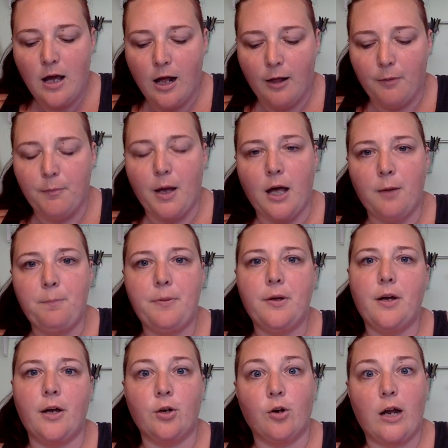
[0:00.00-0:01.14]
Up
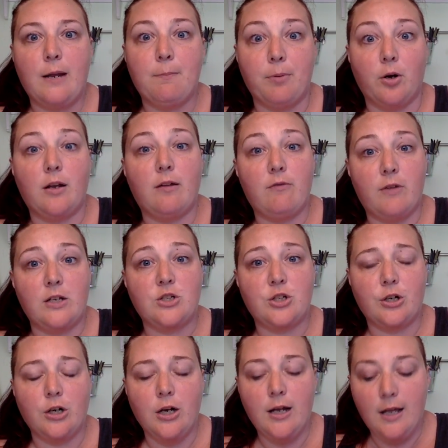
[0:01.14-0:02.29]
a Great Bird
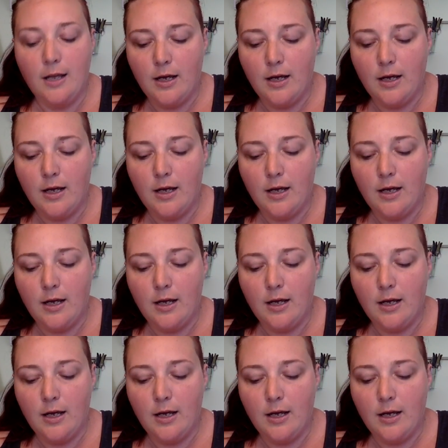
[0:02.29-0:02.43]
Adventure.